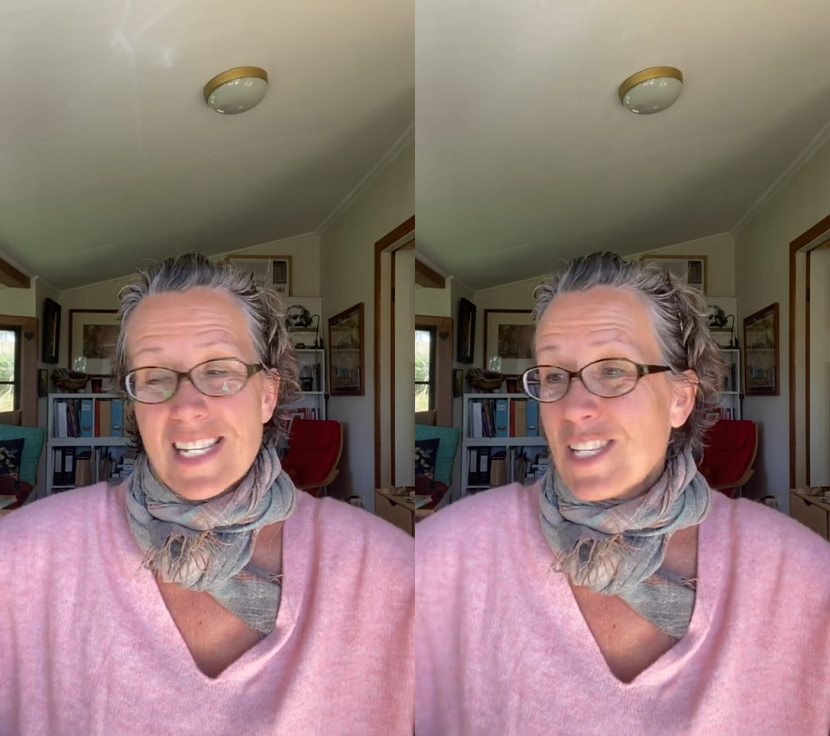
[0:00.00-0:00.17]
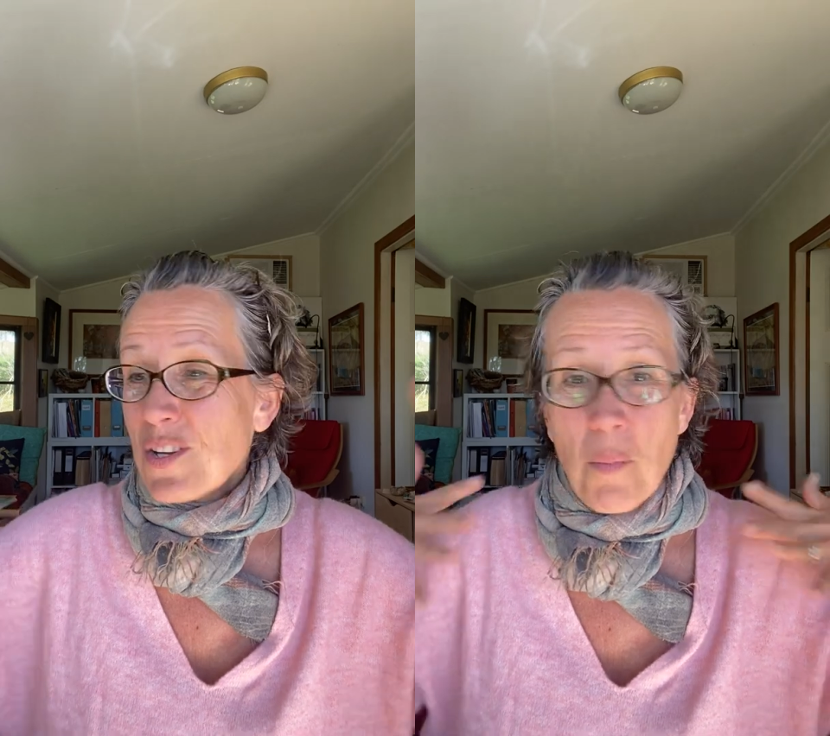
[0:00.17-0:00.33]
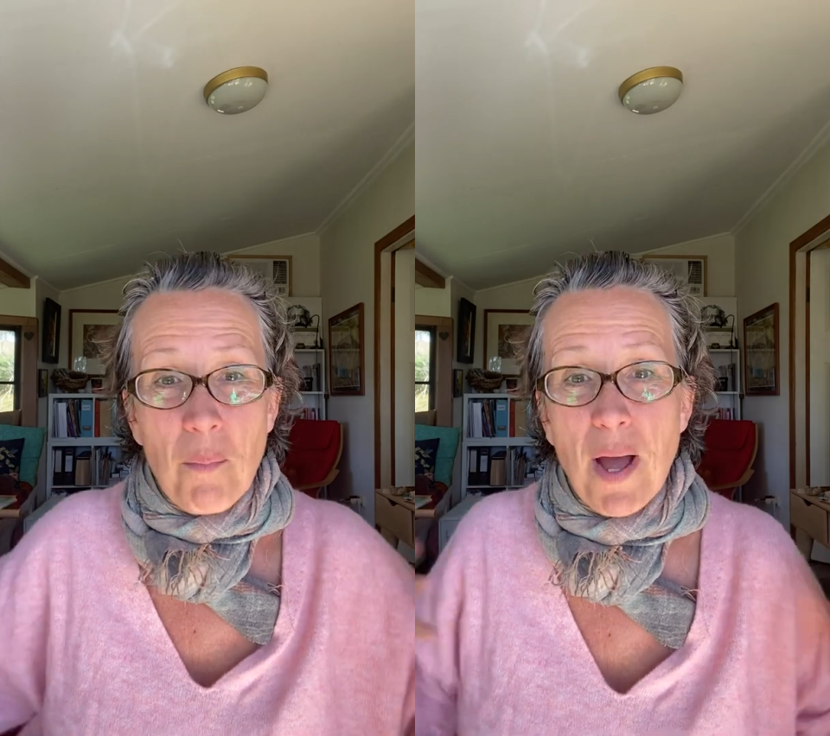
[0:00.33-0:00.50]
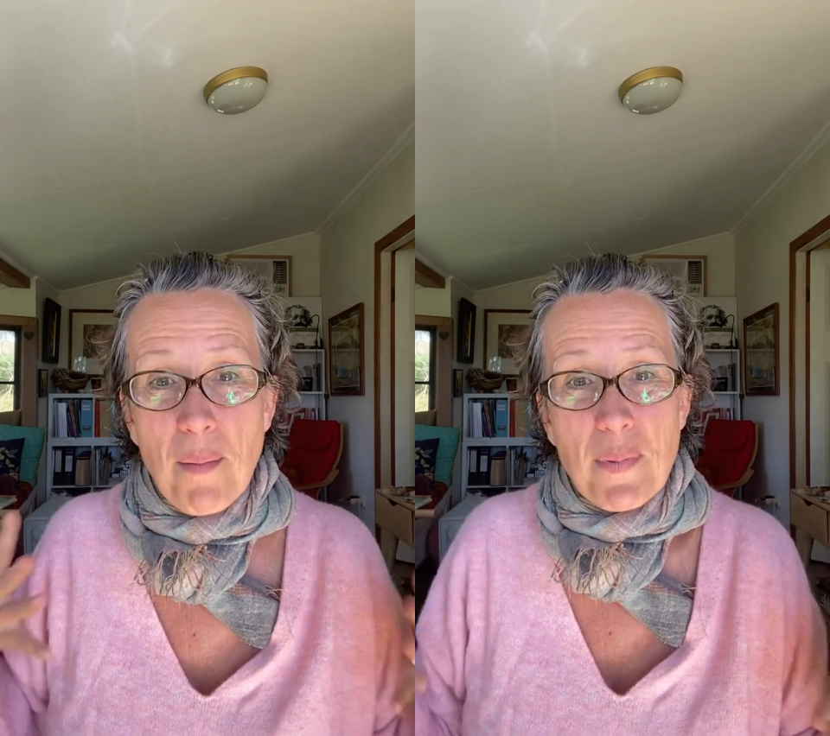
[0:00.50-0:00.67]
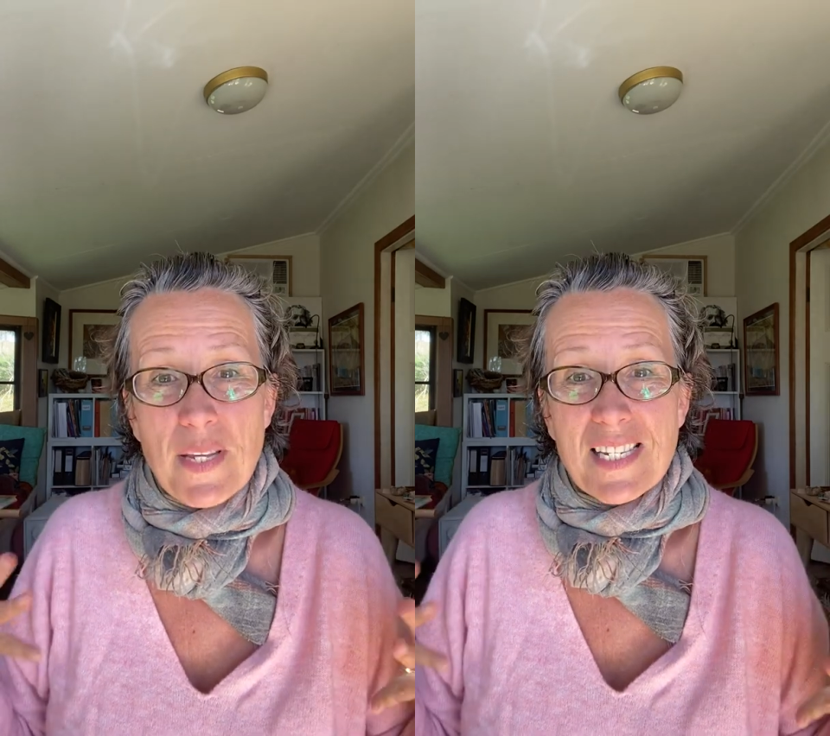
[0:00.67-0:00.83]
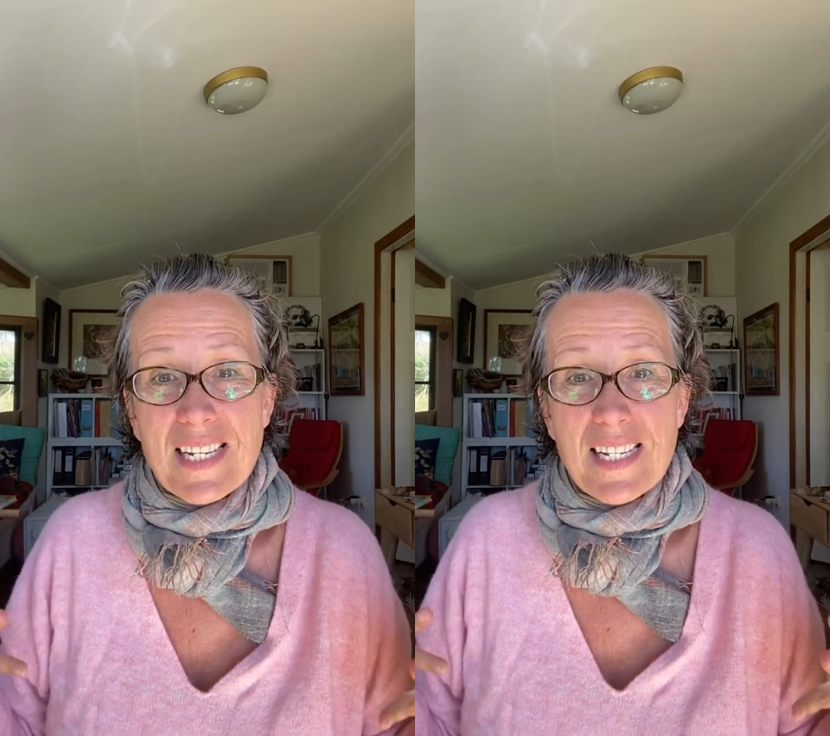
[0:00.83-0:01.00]
It's not my
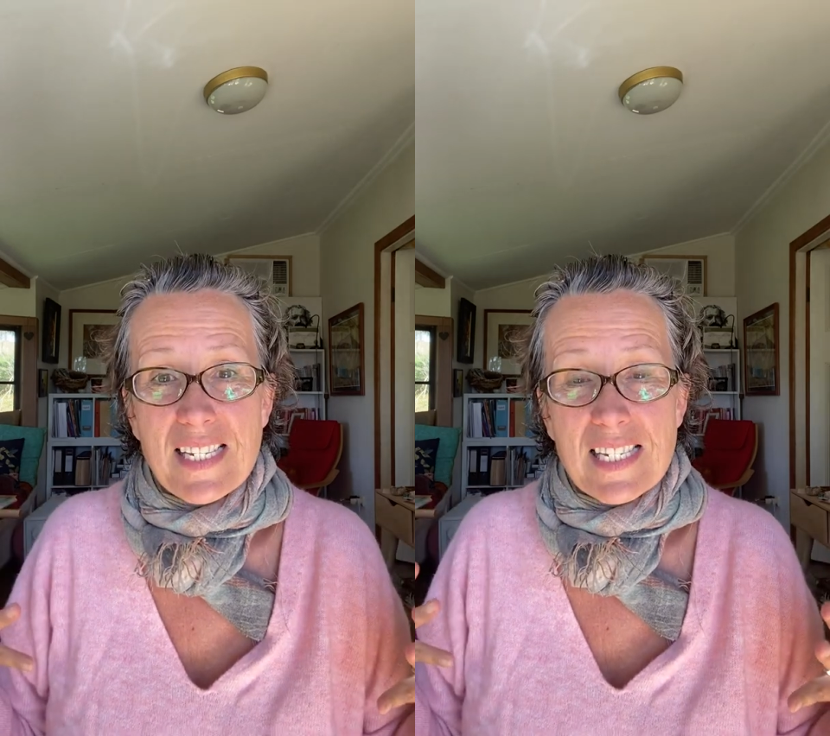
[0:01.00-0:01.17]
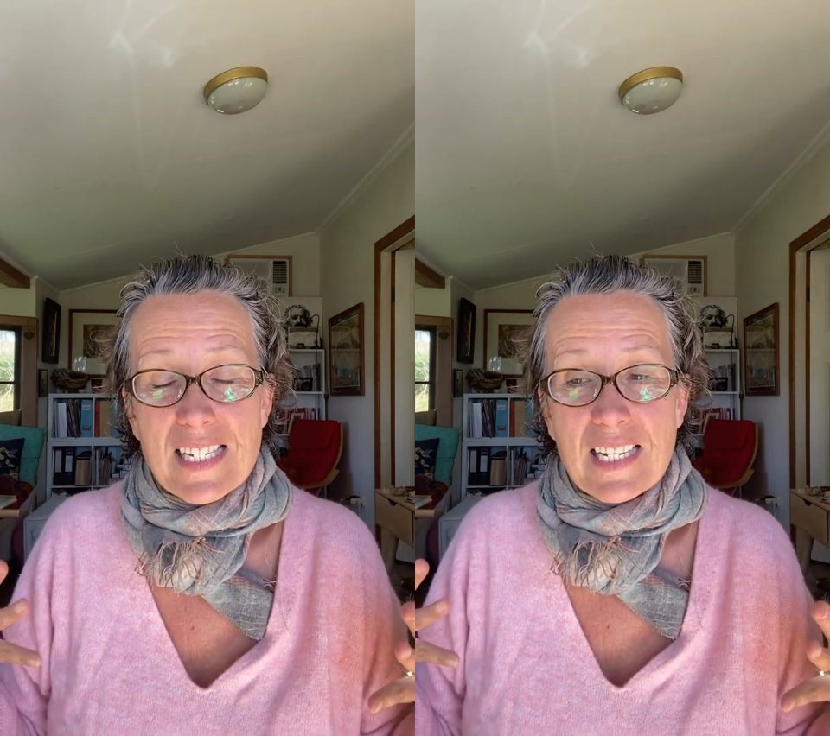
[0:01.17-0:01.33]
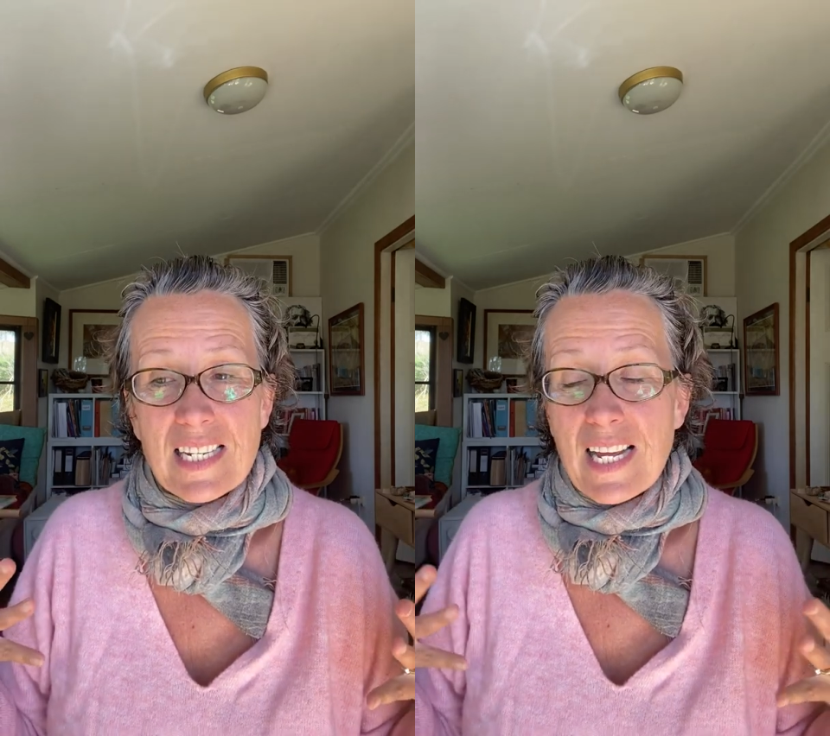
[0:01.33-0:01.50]
business.